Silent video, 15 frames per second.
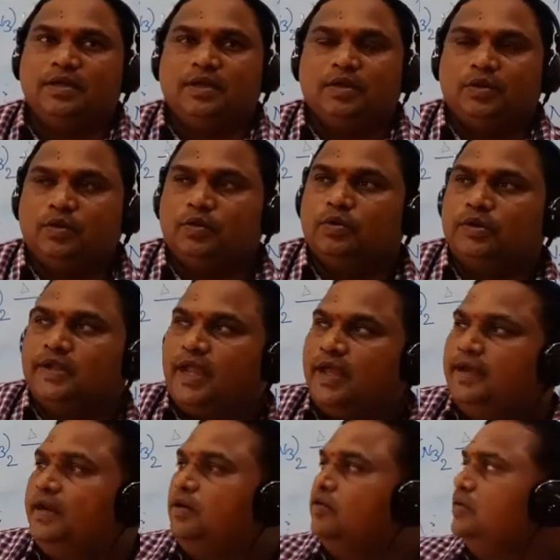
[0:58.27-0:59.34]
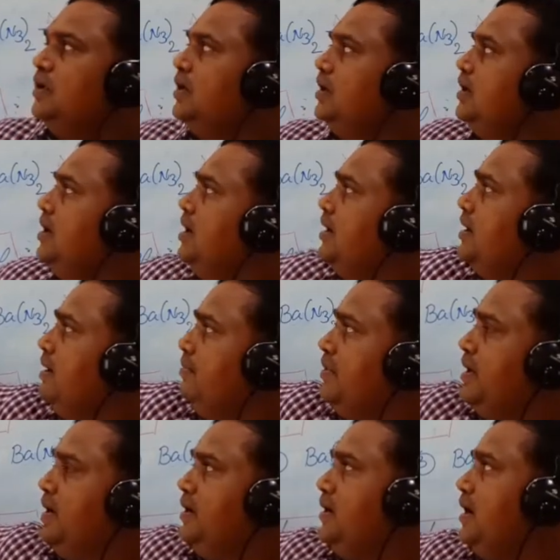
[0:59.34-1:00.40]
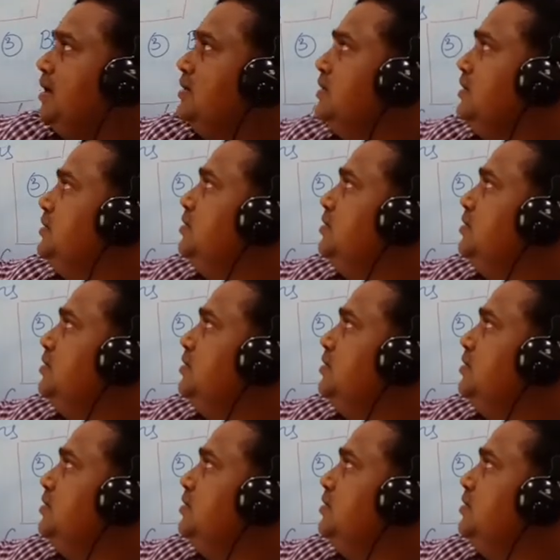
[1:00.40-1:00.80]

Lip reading: to carry out the chemical reactions.